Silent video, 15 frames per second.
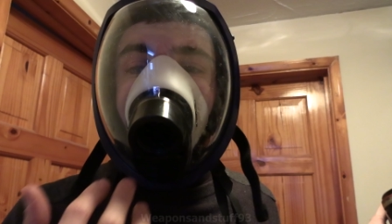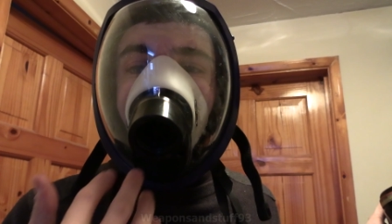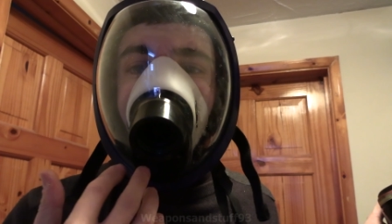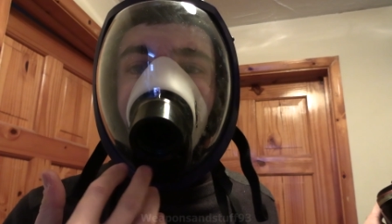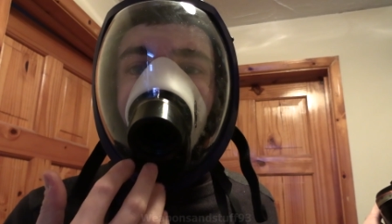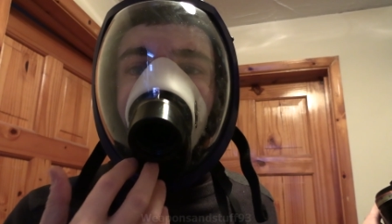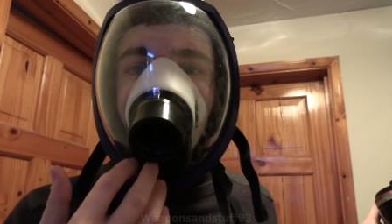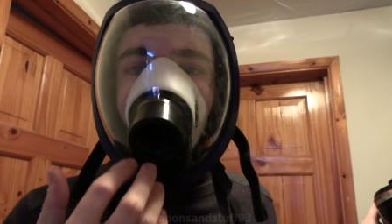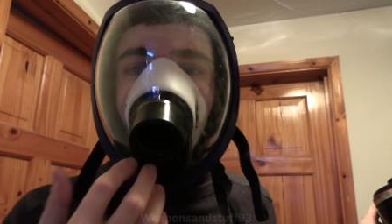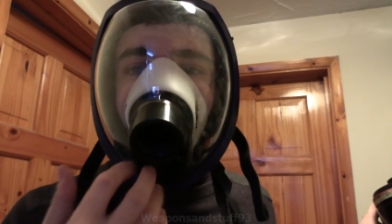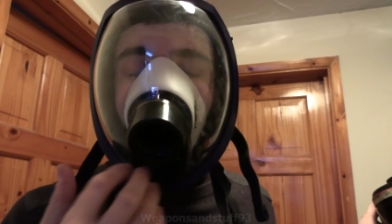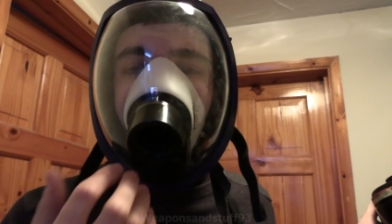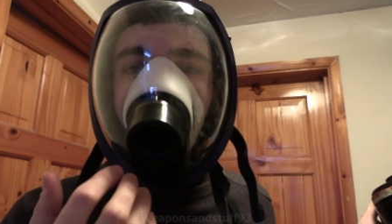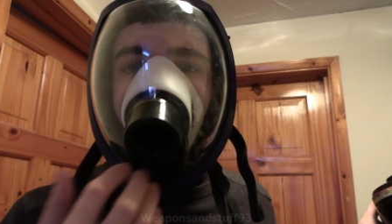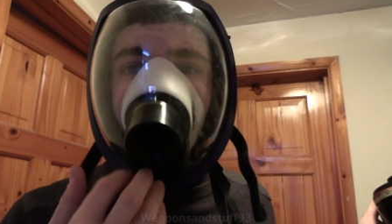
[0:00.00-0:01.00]
The only
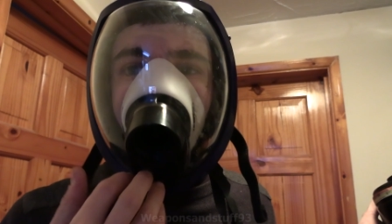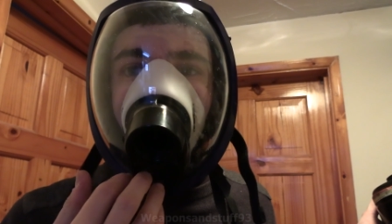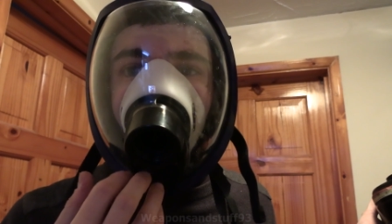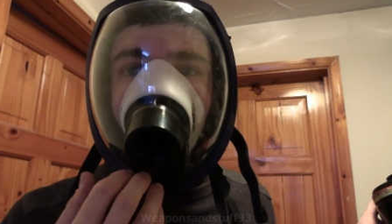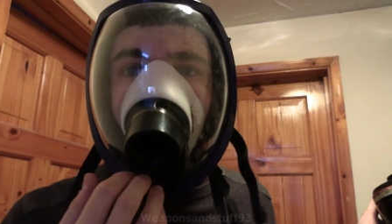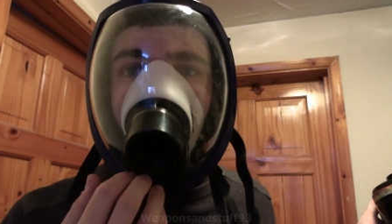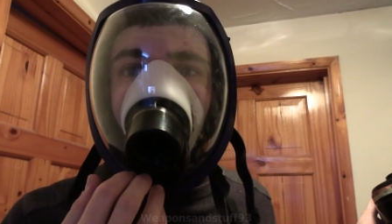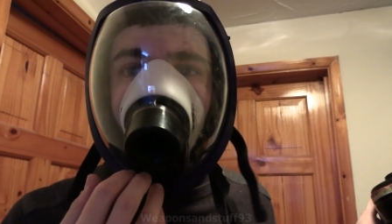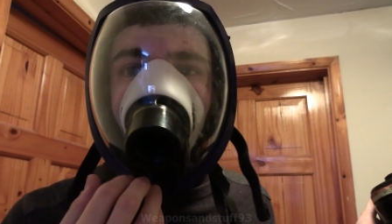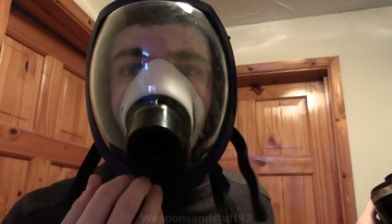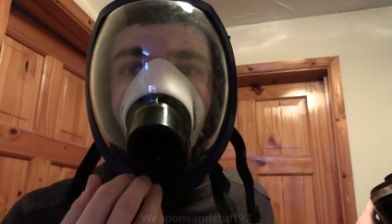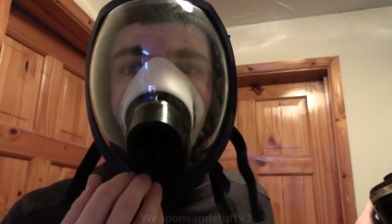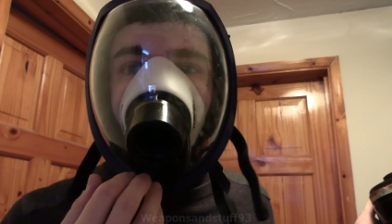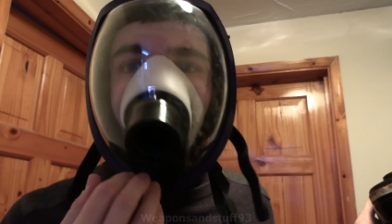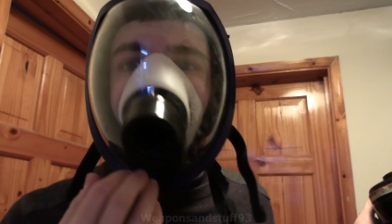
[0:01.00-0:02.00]
issue now with this mask is